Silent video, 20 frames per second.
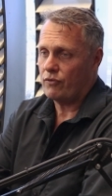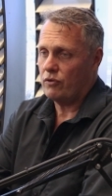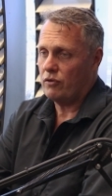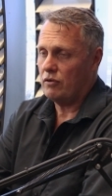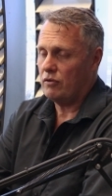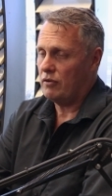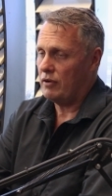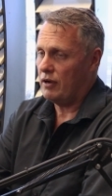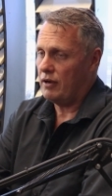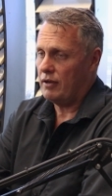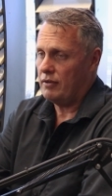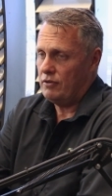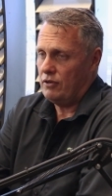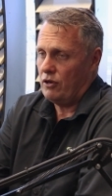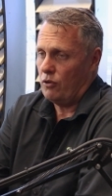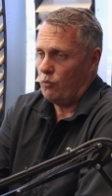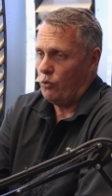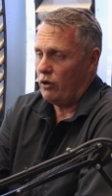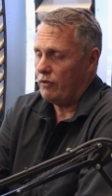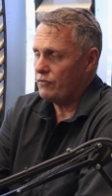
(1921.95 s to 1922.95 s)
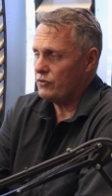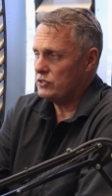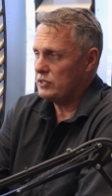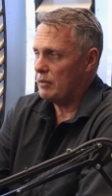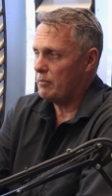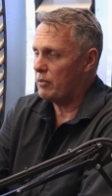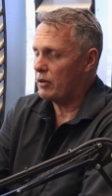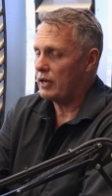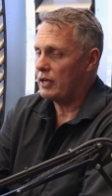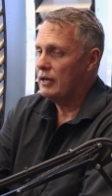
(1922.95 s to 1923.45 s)
for uh, you know work for
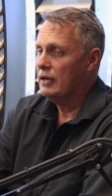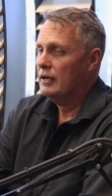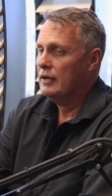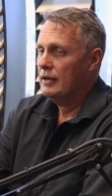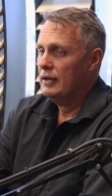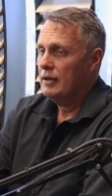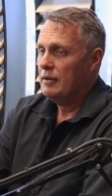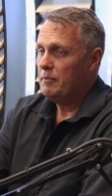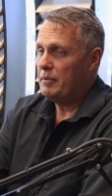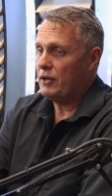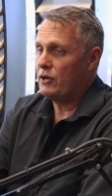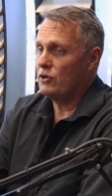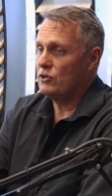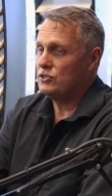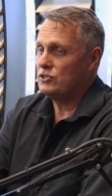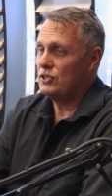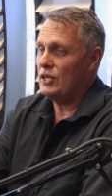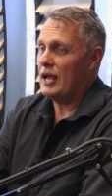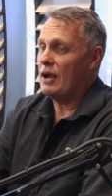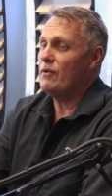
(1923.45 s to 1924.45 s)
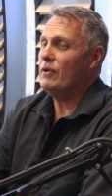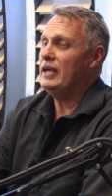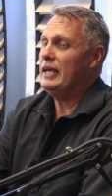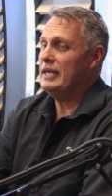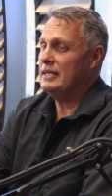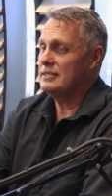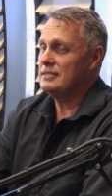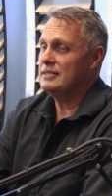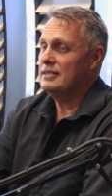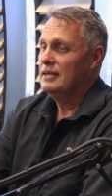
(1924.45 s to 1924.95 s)
somebody because there
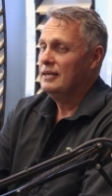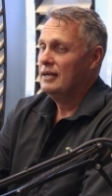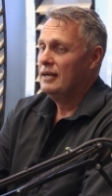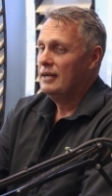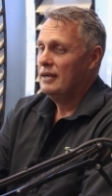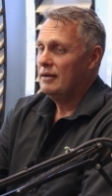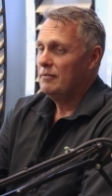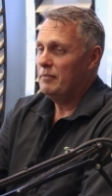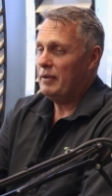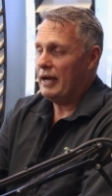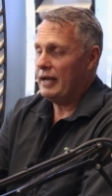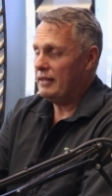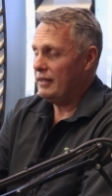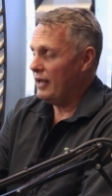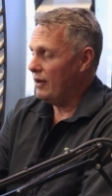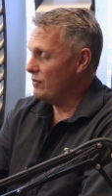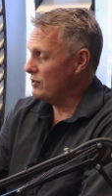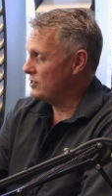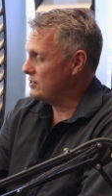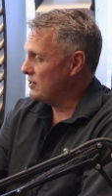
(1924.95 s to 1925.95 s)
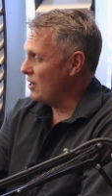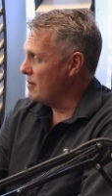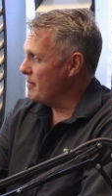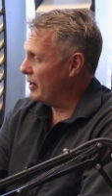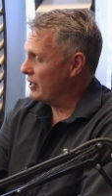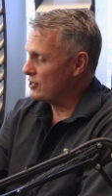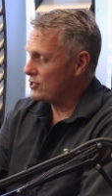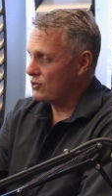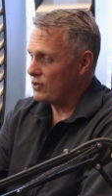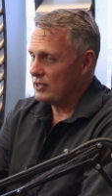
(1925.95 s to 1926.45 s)
is mate there is so
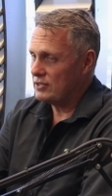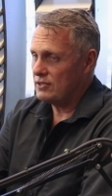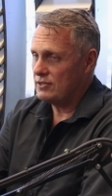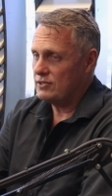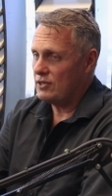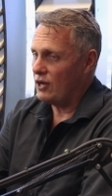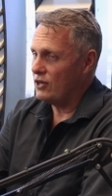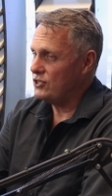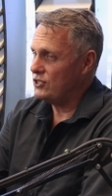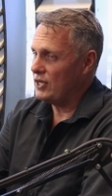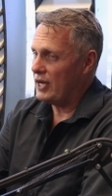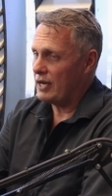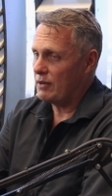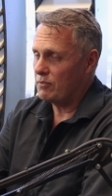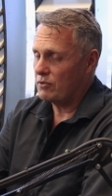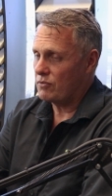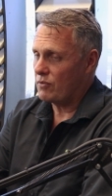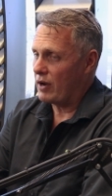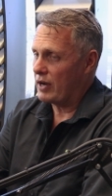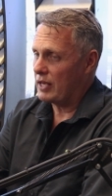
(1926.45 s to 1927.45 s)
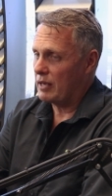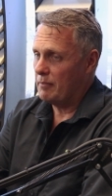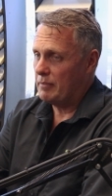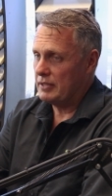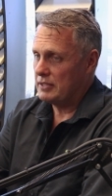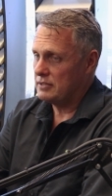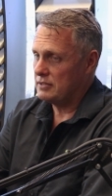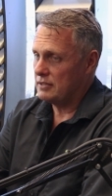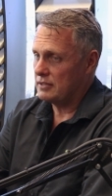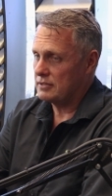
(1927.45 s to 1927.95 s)
much stress associated with running a
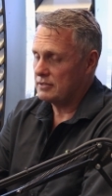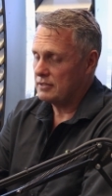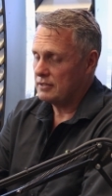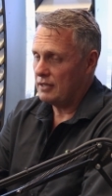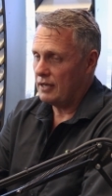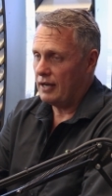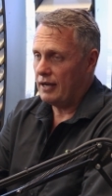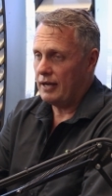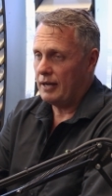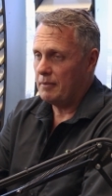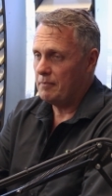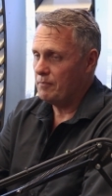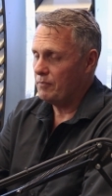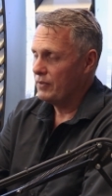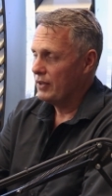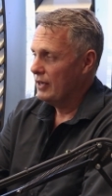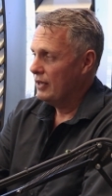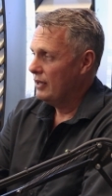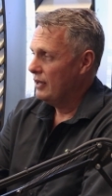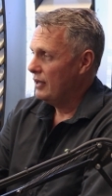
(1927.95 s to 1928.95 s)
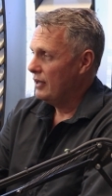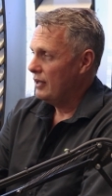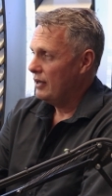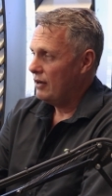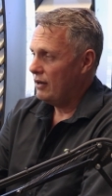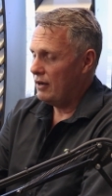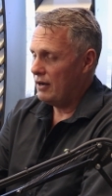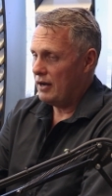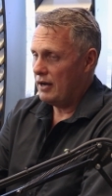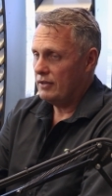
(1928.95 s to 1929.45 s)
business. Um,
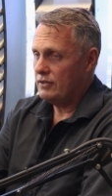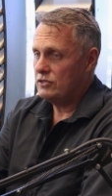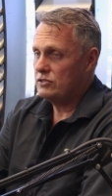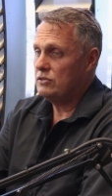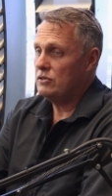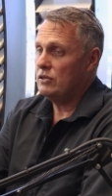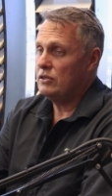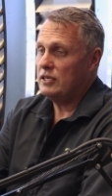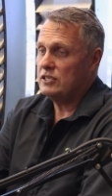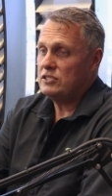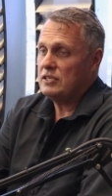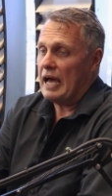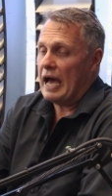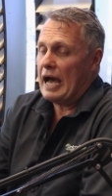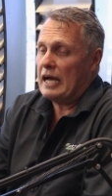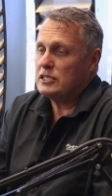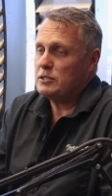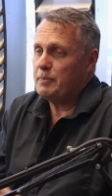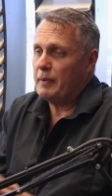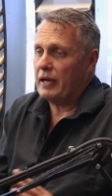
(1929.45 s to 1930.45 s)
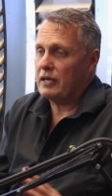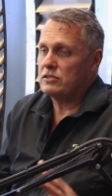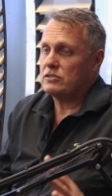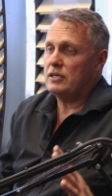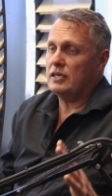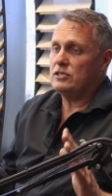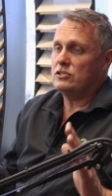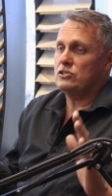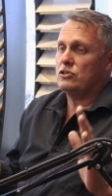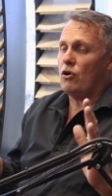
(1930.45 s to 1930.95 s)
uh, this aspects.
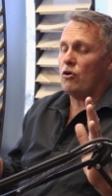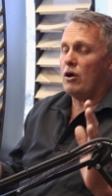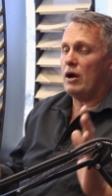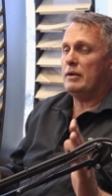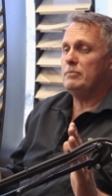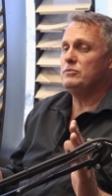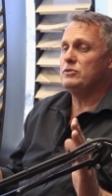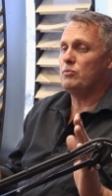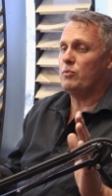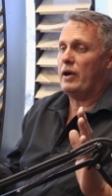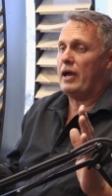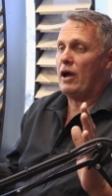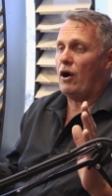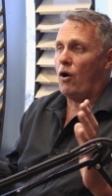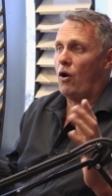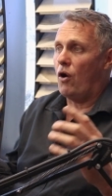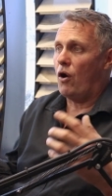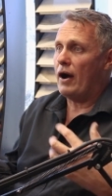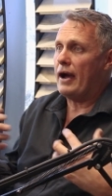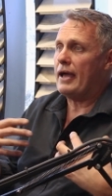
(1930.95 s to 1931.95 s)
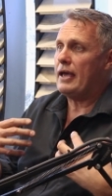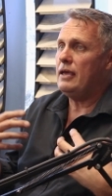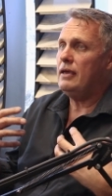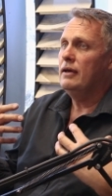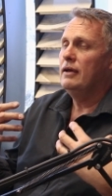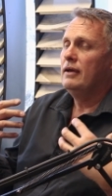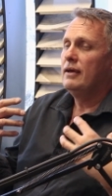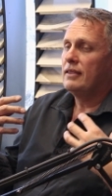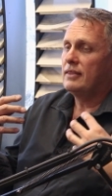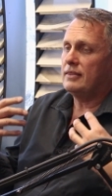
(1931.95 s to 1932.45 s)
There's times where
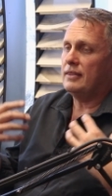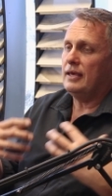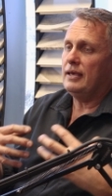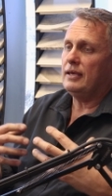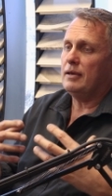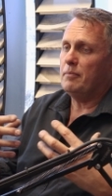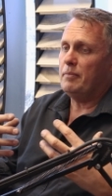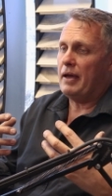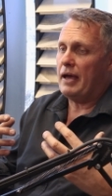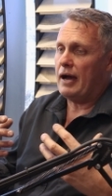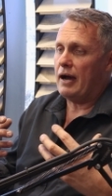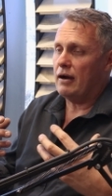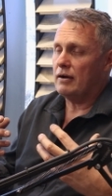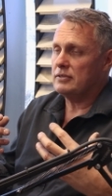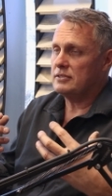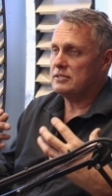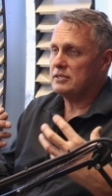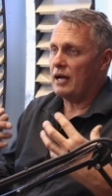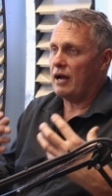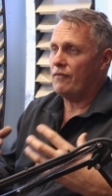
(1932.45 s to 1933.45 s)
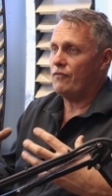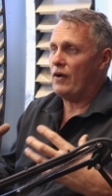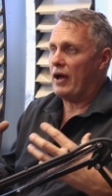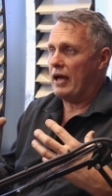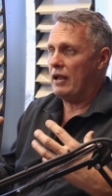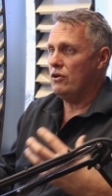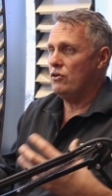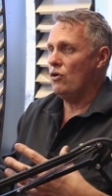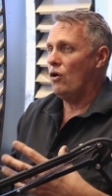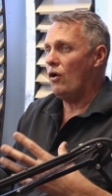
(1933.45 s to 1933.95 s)
I think about stuff
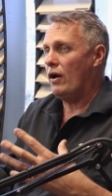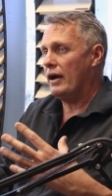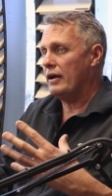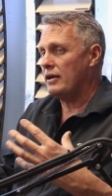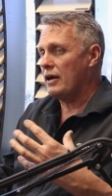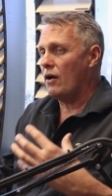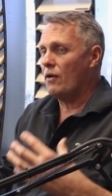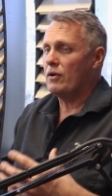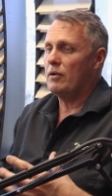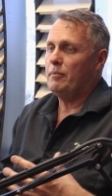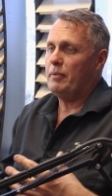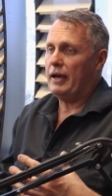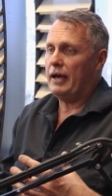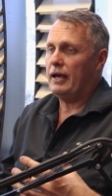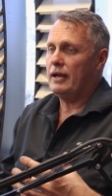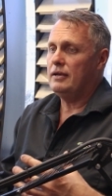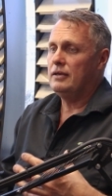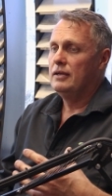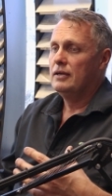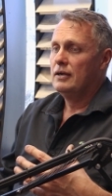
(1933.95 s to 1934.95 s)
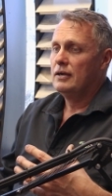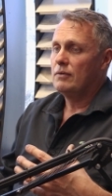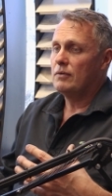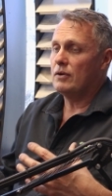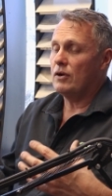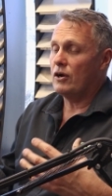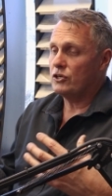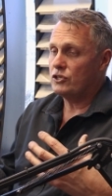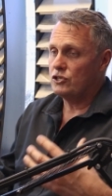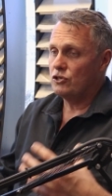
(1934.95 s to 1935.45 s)
at night going to bed
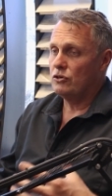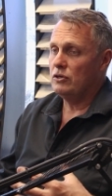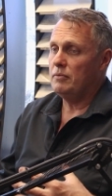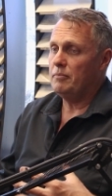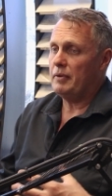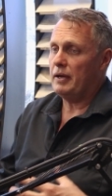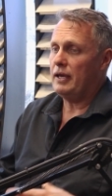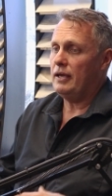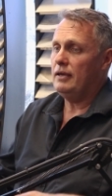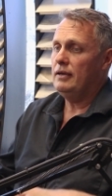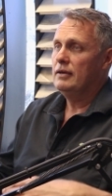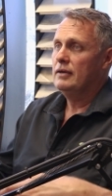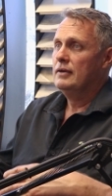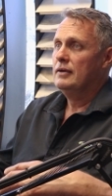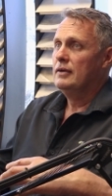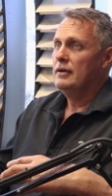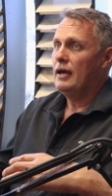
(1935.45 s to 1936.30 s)
when I shouldn't be,